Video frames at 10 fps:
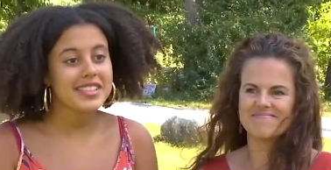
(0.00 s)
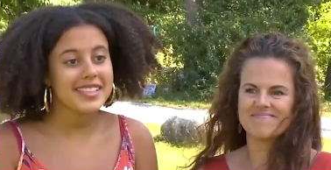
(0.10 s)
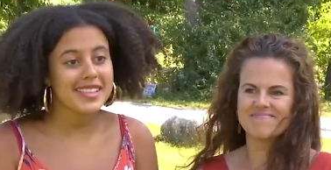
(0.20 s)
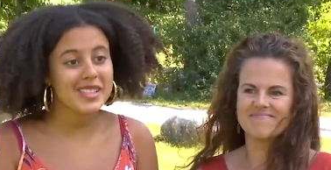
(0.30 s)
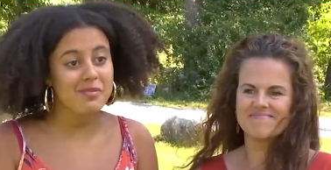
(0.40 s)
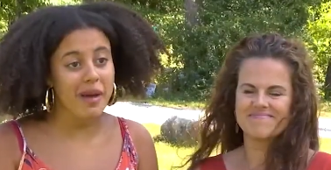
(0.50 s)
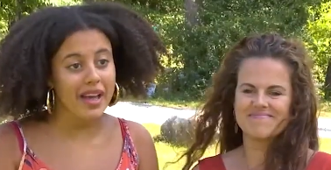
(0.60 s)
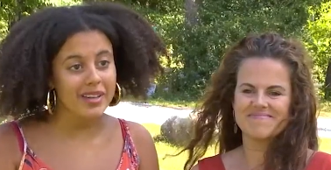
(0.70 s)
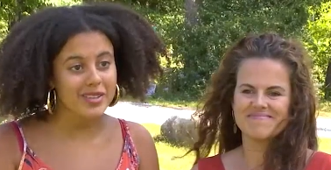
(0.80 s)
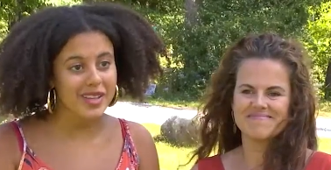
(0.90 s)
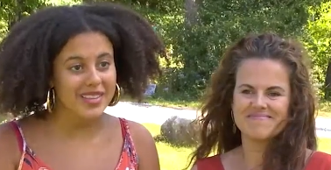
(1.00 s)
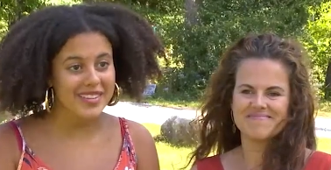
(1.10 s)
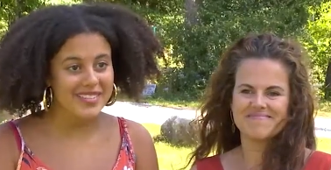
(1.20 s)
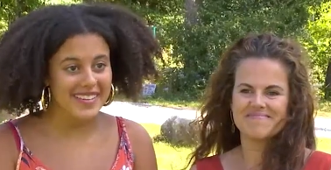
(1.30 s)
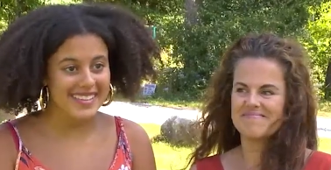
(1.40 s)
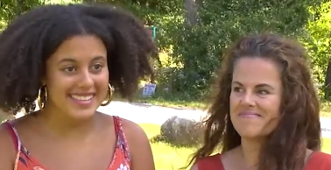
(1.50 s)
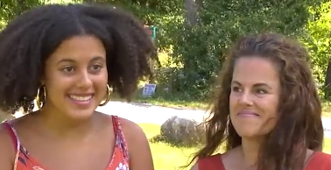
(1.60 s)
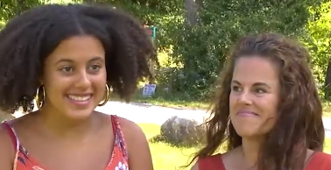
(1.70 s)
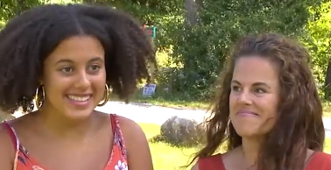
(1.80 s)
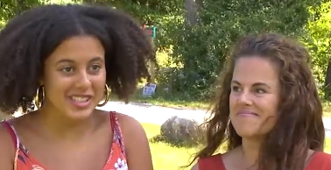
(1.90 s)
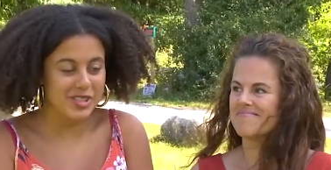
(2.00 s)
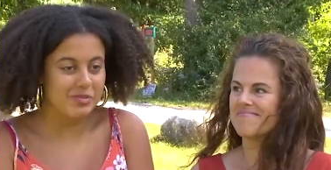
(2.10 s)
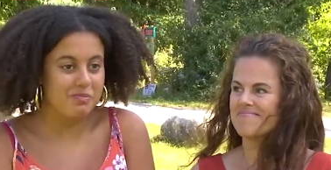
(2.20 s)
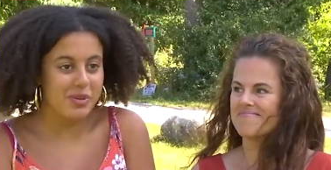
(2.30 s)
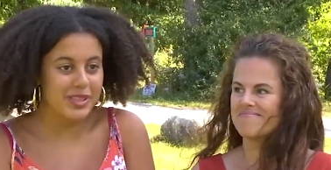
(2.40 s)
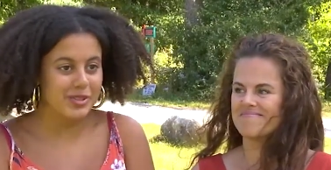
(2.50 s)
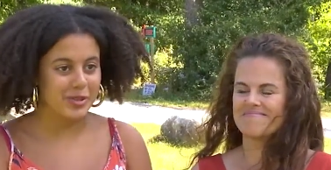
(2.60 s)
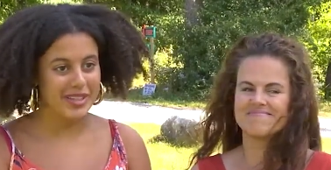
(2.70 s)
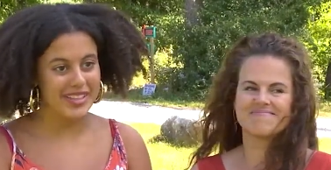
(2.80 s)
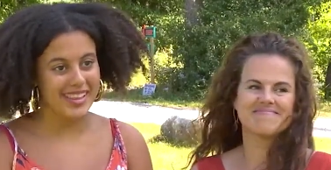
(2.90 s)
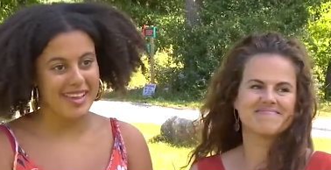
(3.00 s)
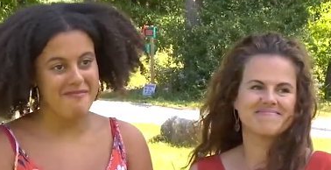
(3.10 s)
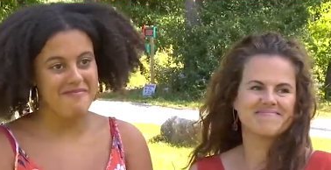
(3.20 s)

Speaker 1: see the smiles on their faces and just bring joy to them.